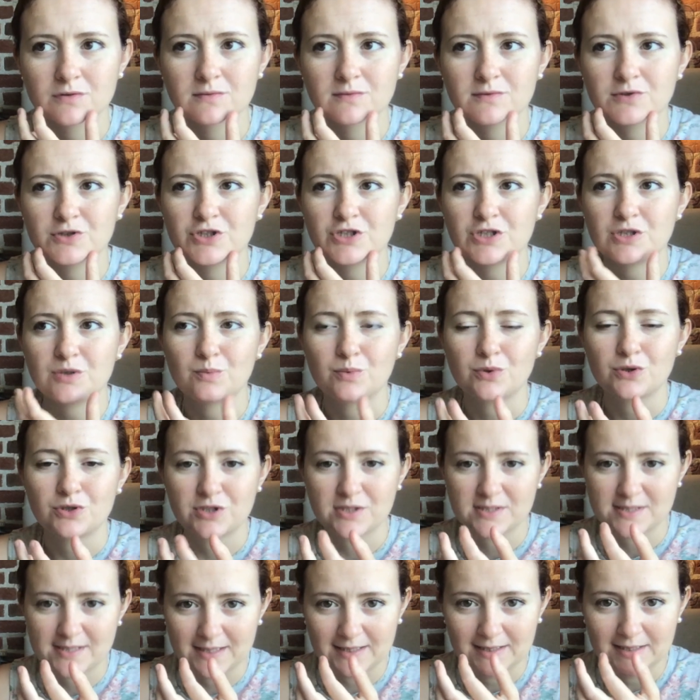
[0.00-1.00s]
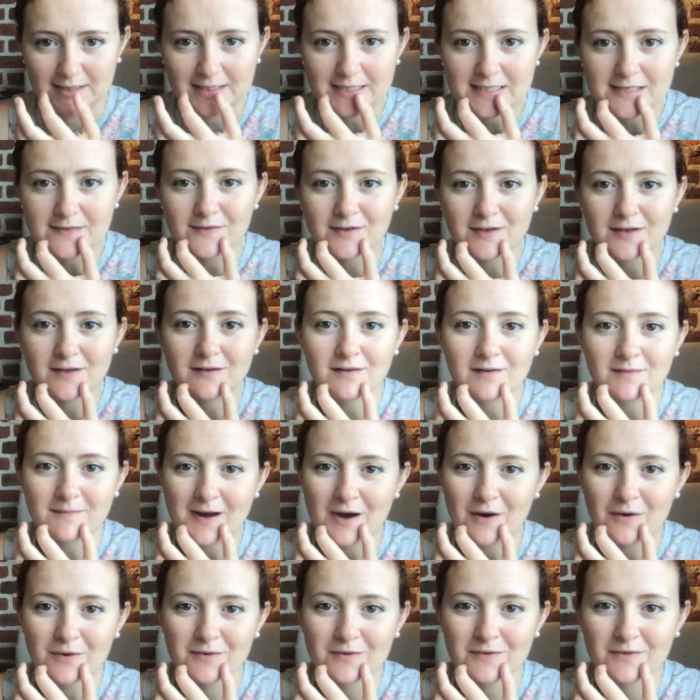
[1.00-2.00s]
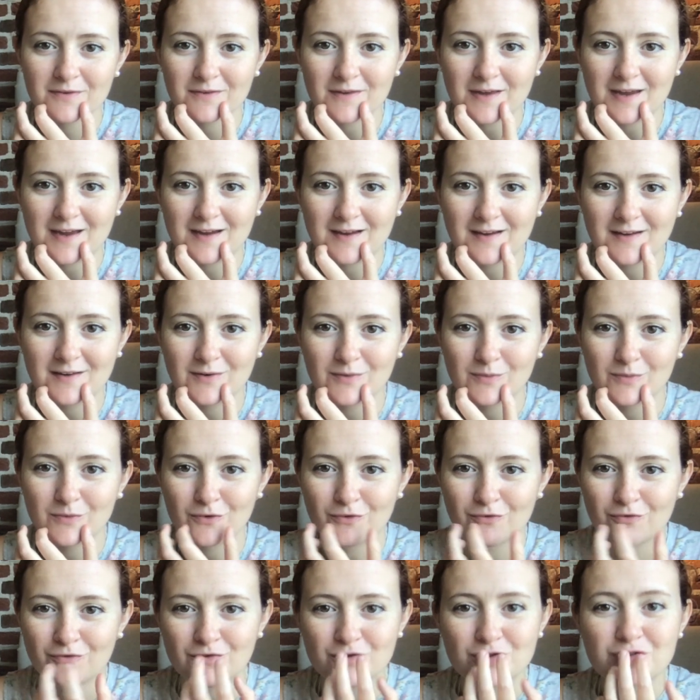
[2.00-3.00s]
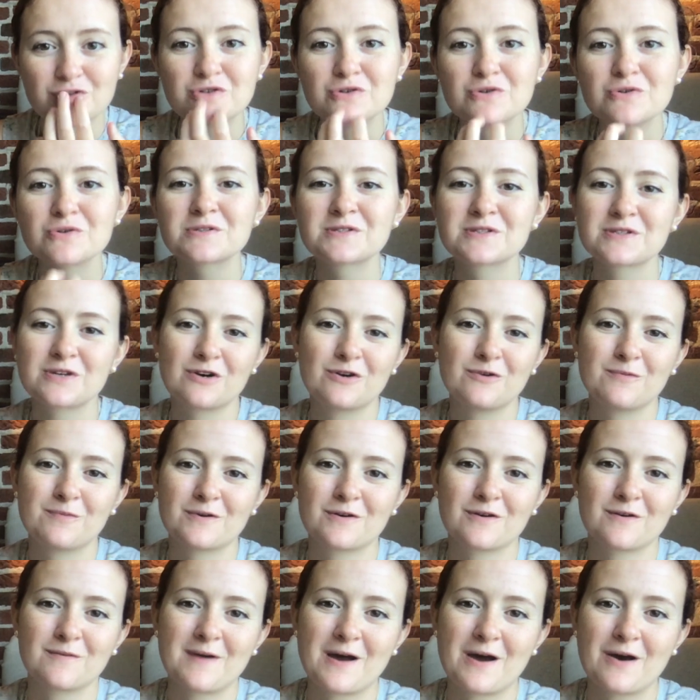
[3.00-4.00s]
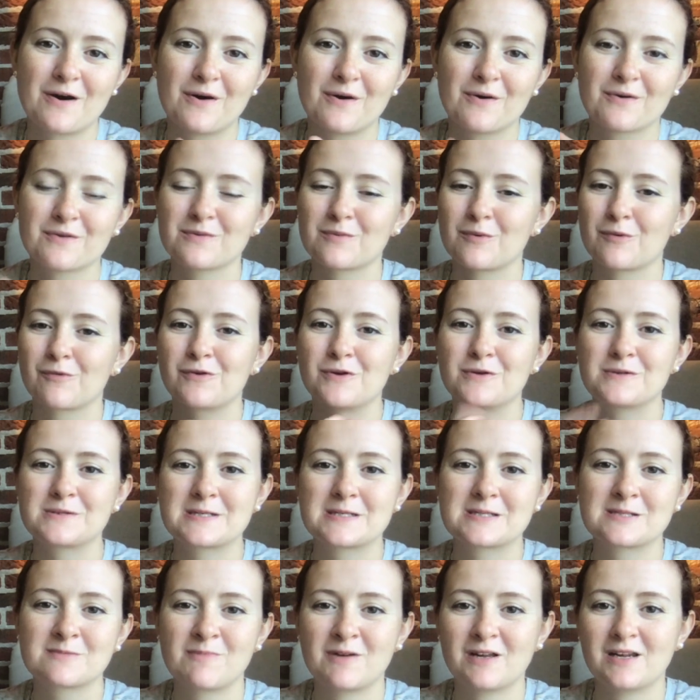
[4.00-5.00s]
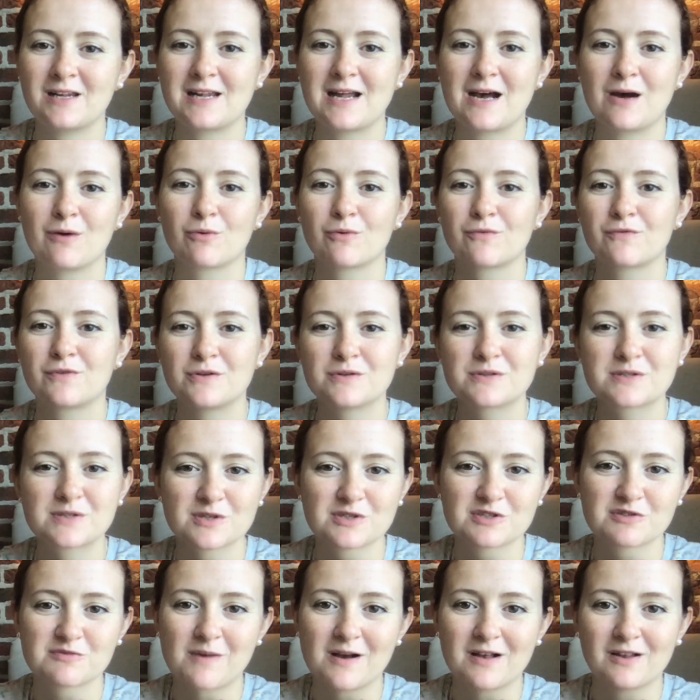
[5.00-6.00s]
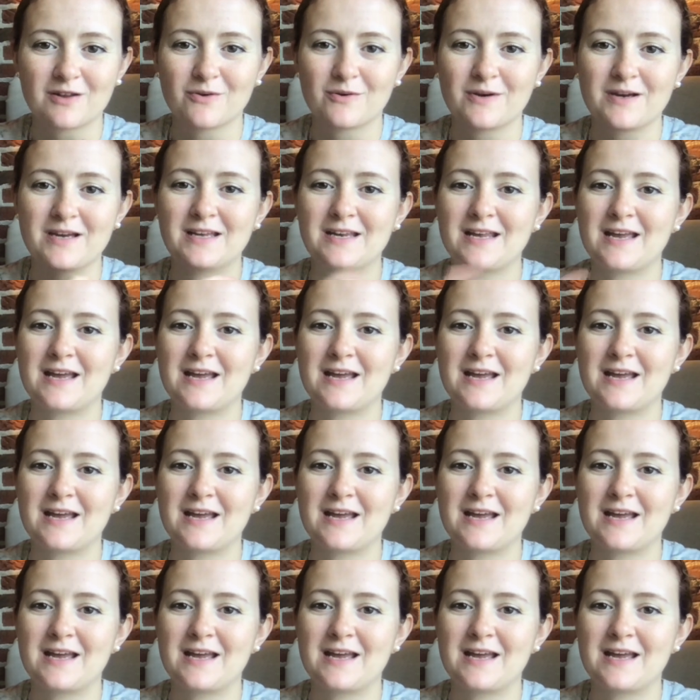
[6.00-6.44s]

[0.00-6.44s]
she would just leave it in her mouth and refuse to open her mouth, refuse to spit it out, refuse to swallow it,